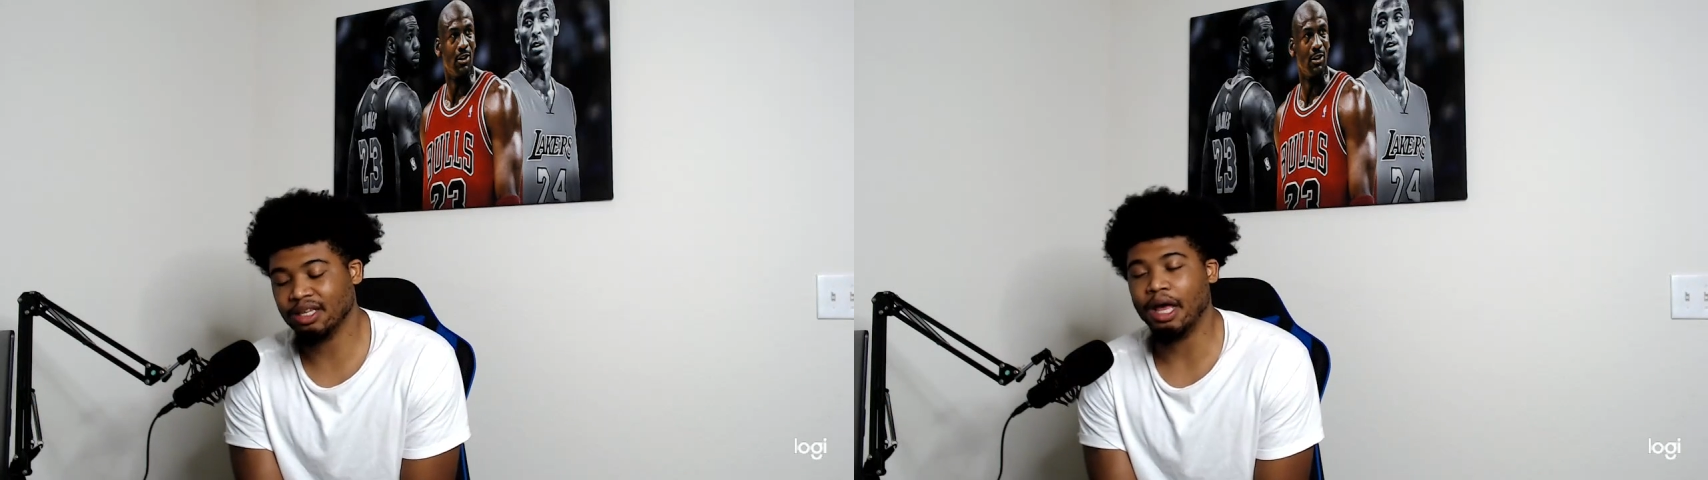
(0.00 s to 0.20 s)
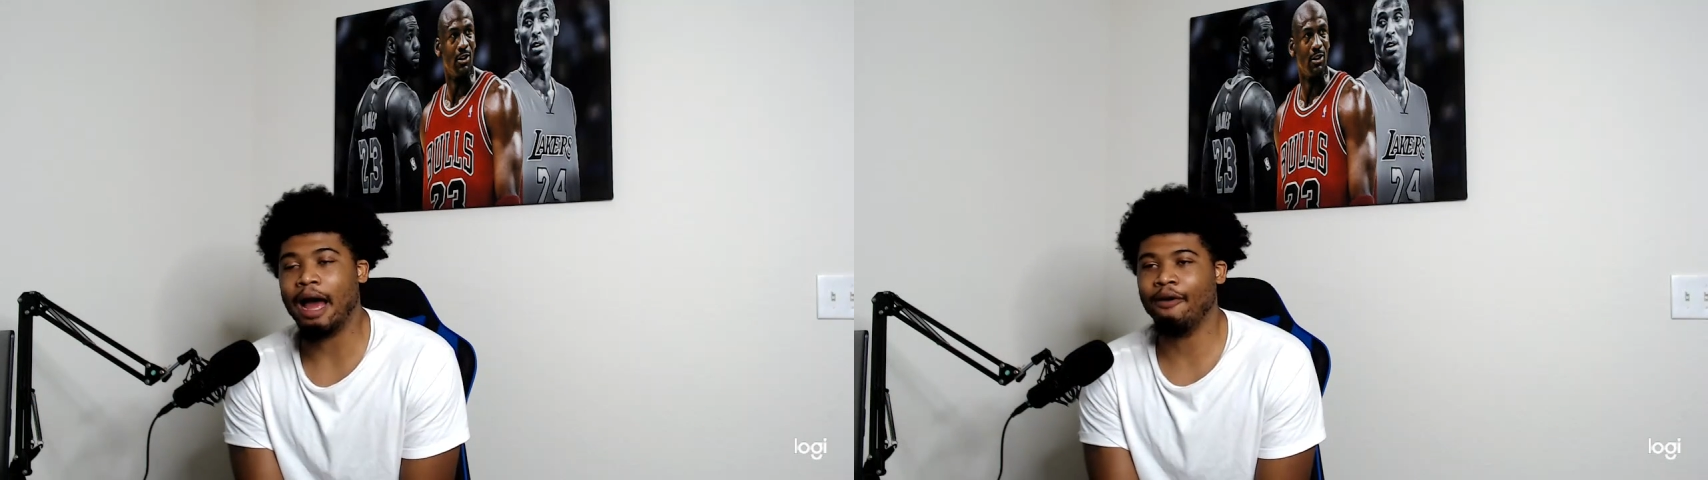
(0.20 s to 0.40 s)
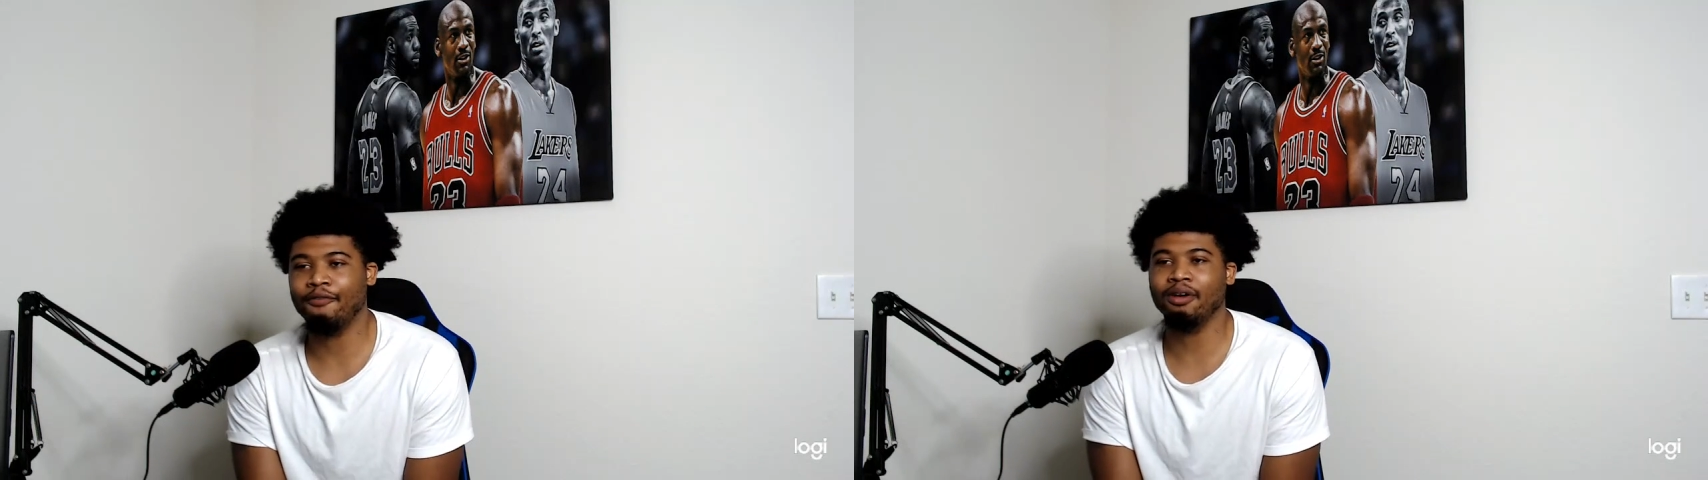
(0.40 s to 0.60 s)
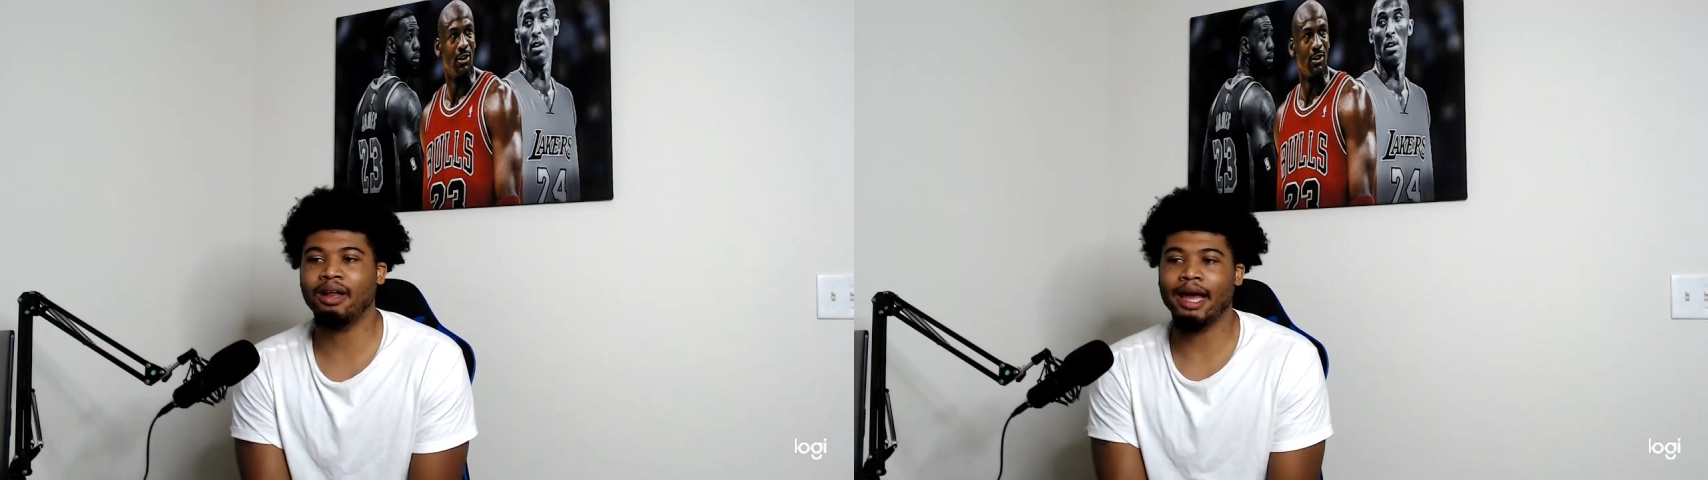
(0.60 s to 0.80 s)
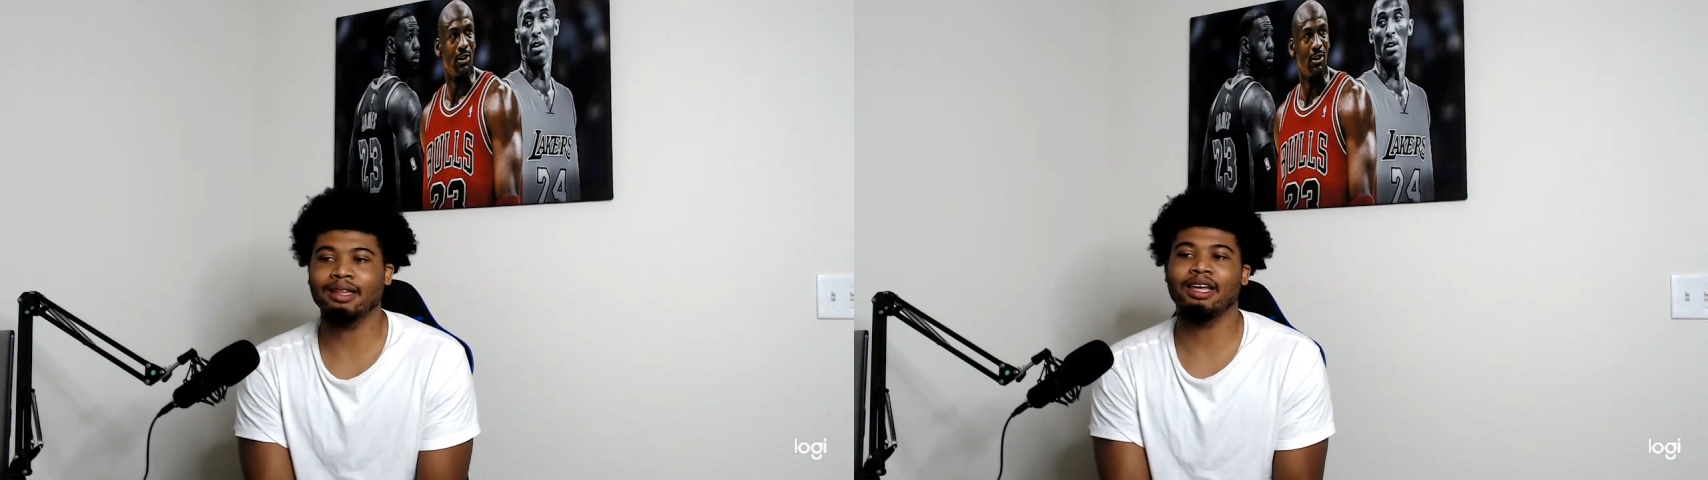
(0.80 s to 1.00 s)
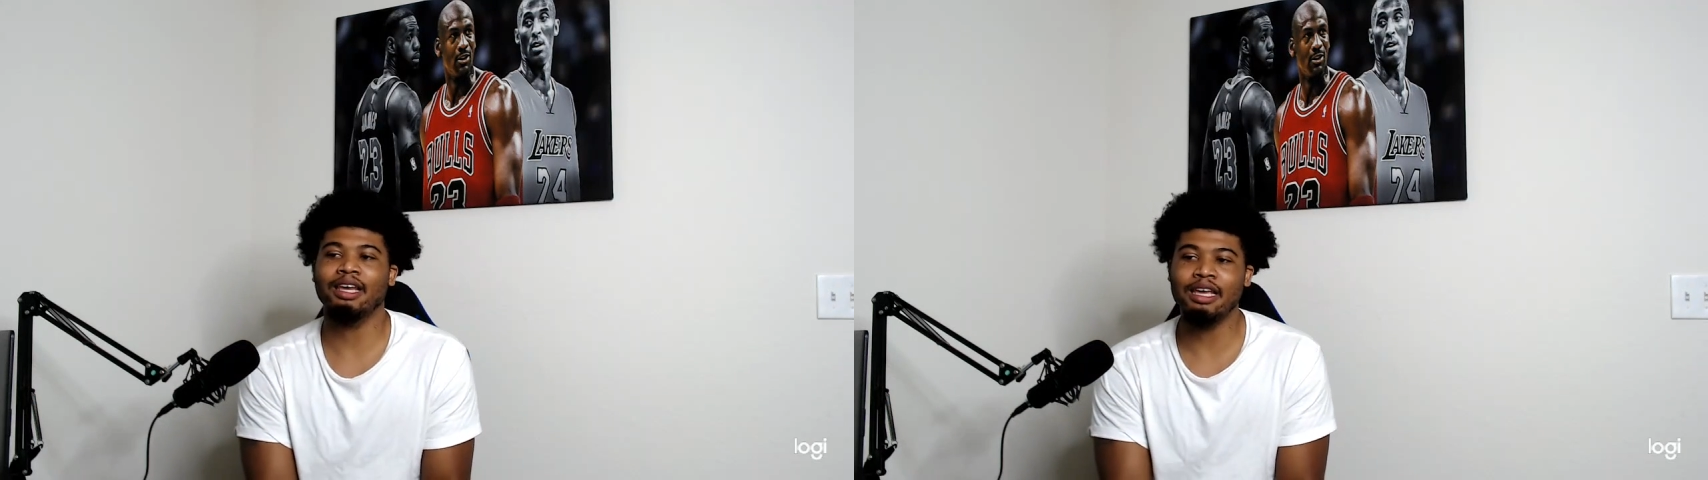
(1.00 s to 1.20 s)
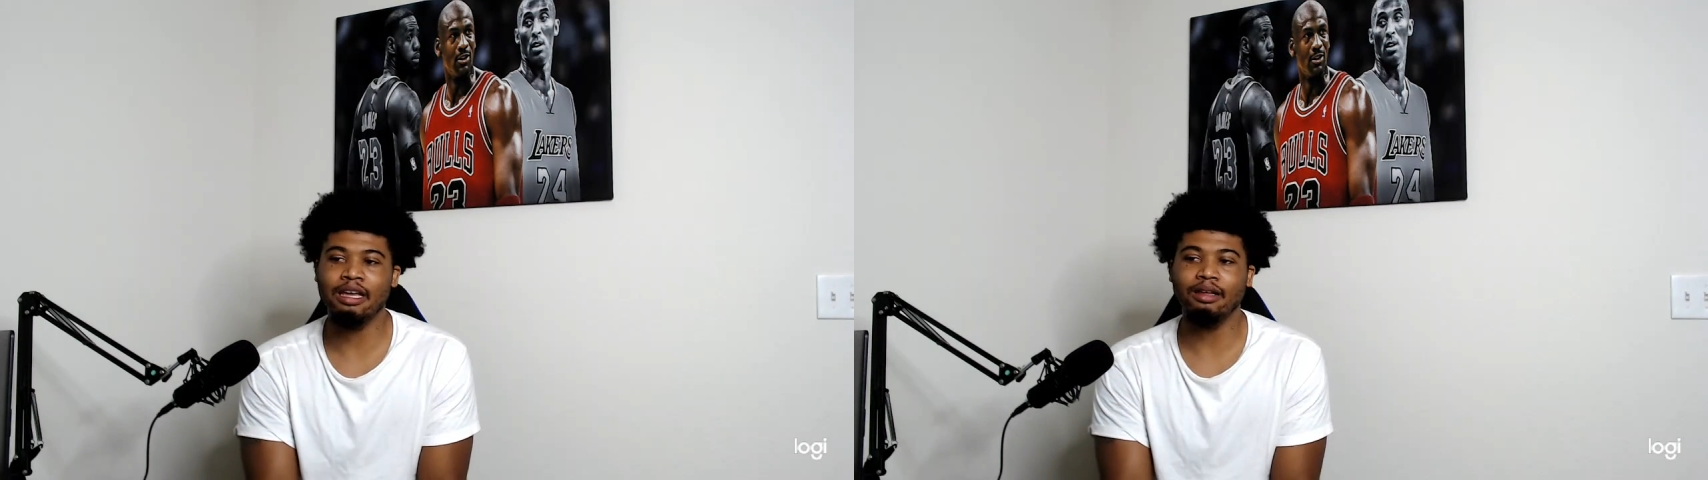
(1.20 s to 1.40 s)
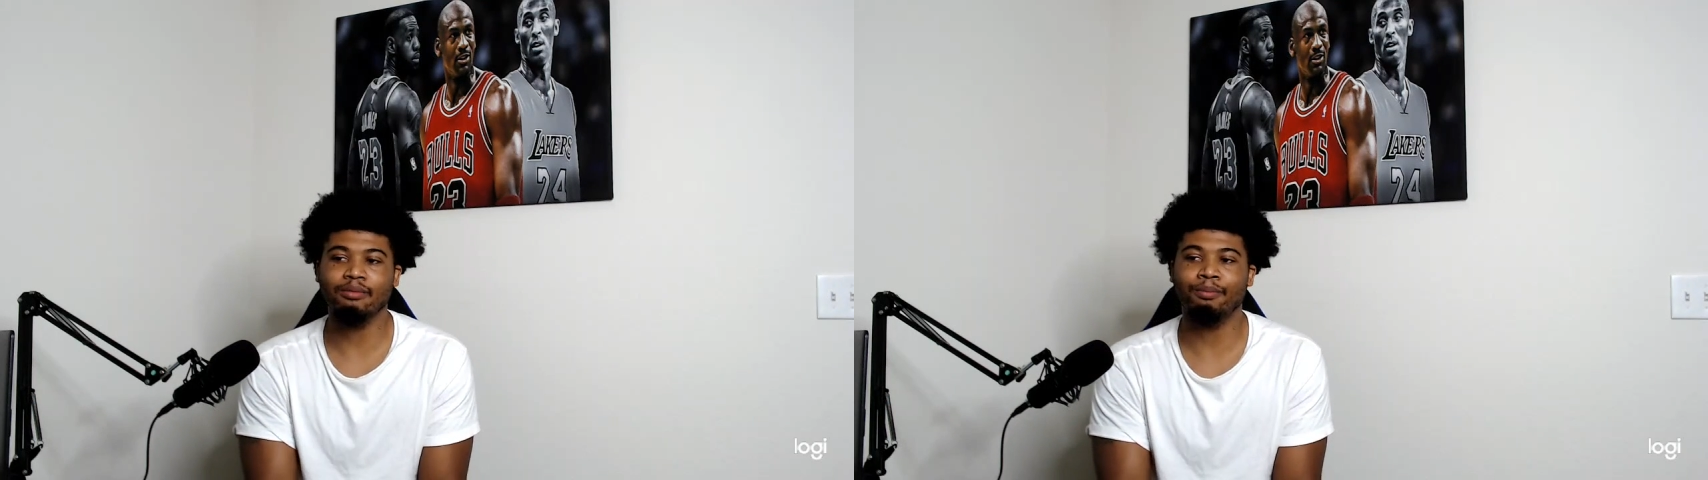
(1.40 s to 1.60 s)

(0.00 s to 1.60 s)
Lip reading: I feel like the Heat